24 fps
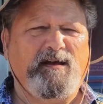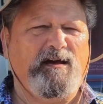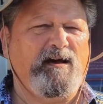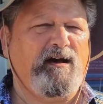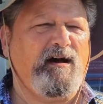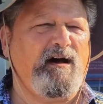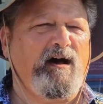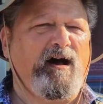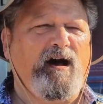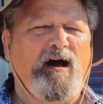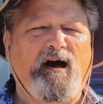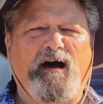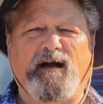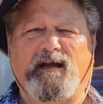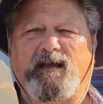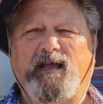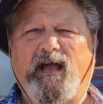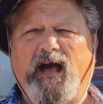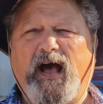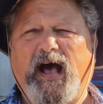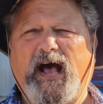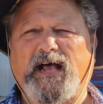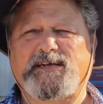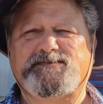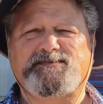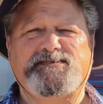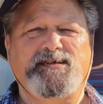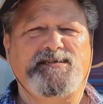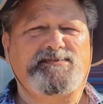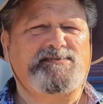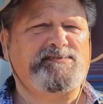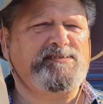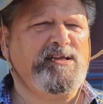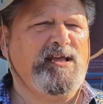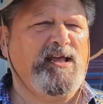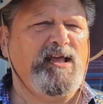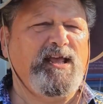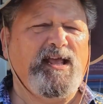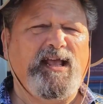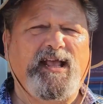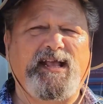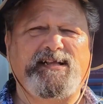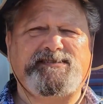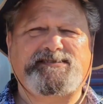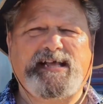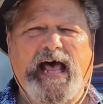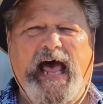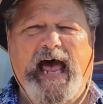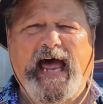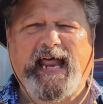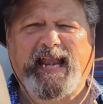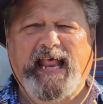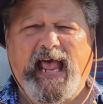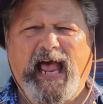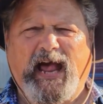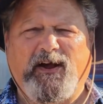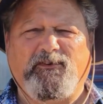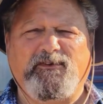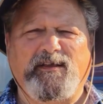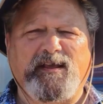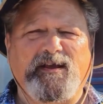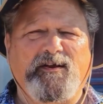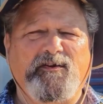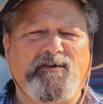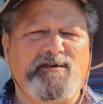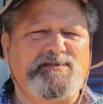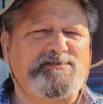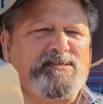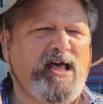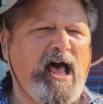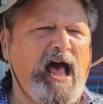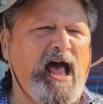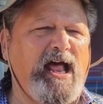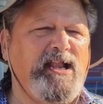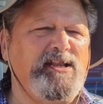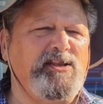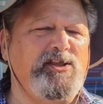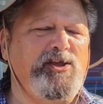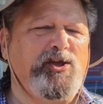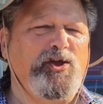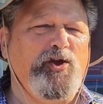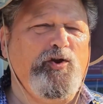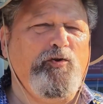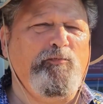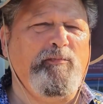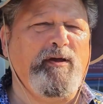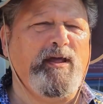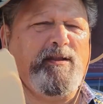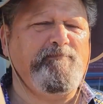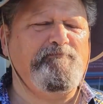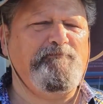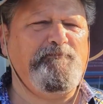Oh gosh, it's hot out here. It's hot and humid.